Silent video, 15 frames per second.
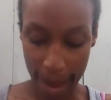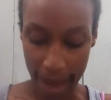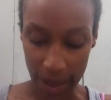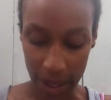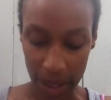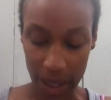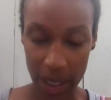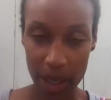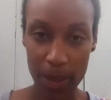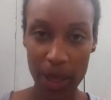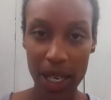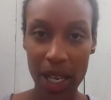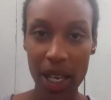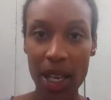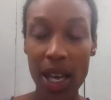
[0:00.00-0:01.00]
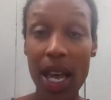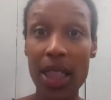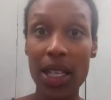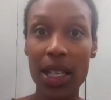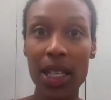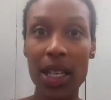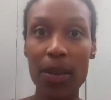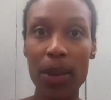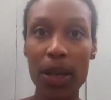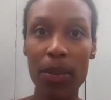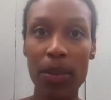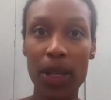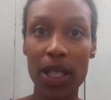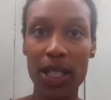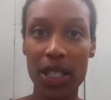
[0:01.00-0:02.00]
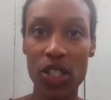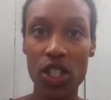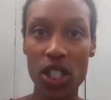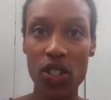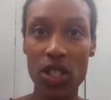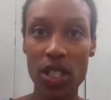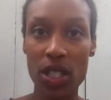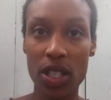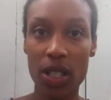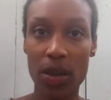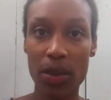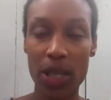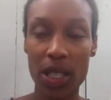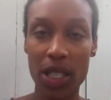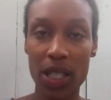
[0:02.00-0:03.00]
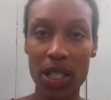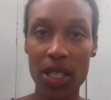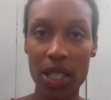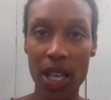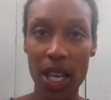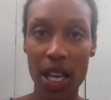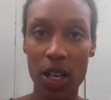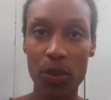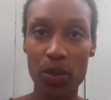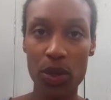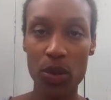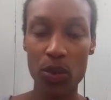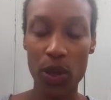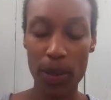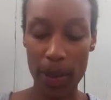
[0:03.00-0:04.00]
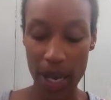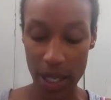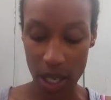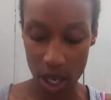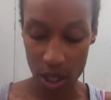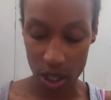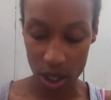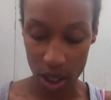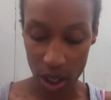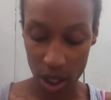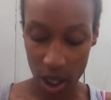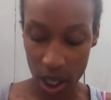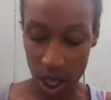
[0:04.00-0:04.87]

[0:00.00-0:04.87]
and the lemon, but the ginger is good because it helps with my nausea.